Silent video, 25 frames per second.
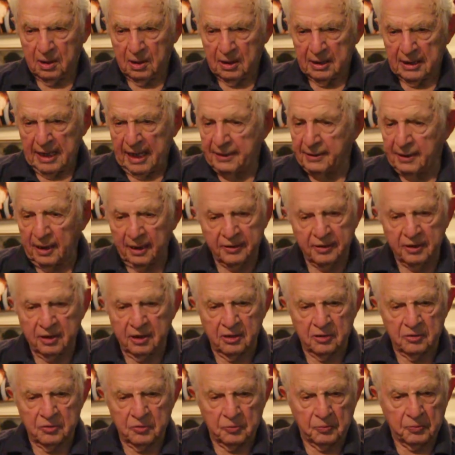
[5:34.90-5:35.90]
It had nothing
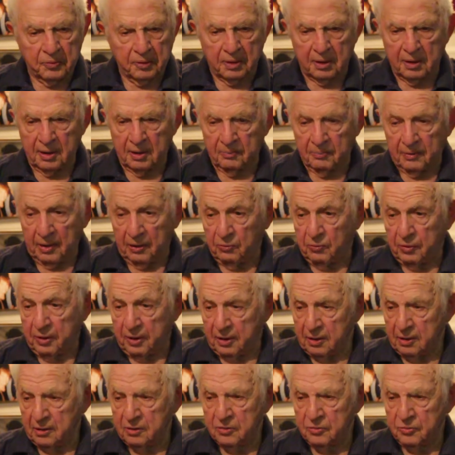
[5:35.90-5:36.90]
to do with them. They were
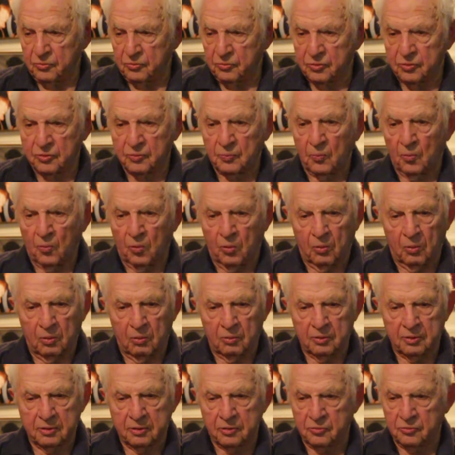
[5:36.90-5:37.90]
either too
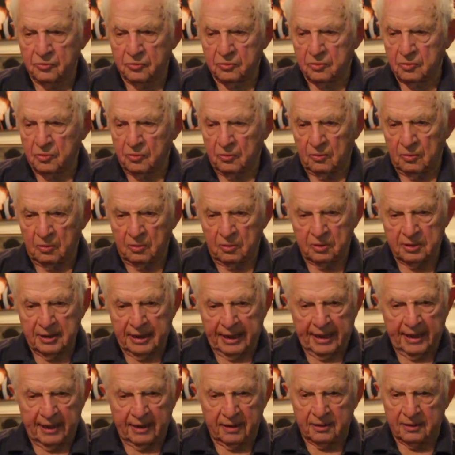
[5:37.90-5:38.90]
small or too tall.
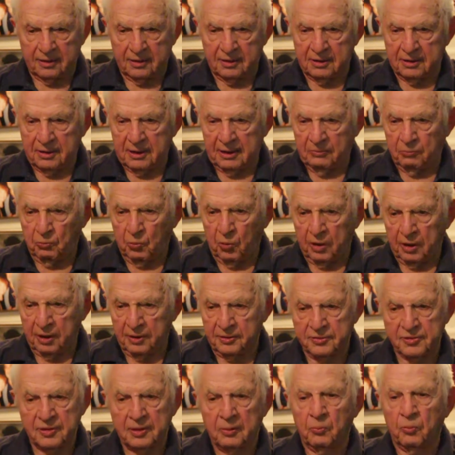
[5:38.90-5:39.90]
The actor, they
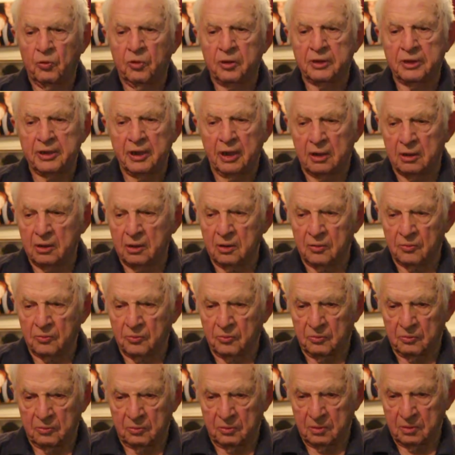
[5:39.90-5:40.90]
wanted someone younger
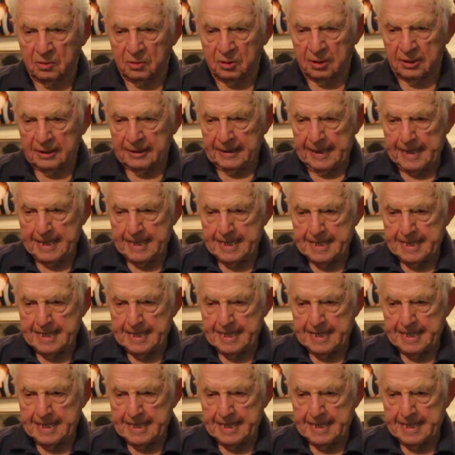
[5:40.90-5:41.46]
or older.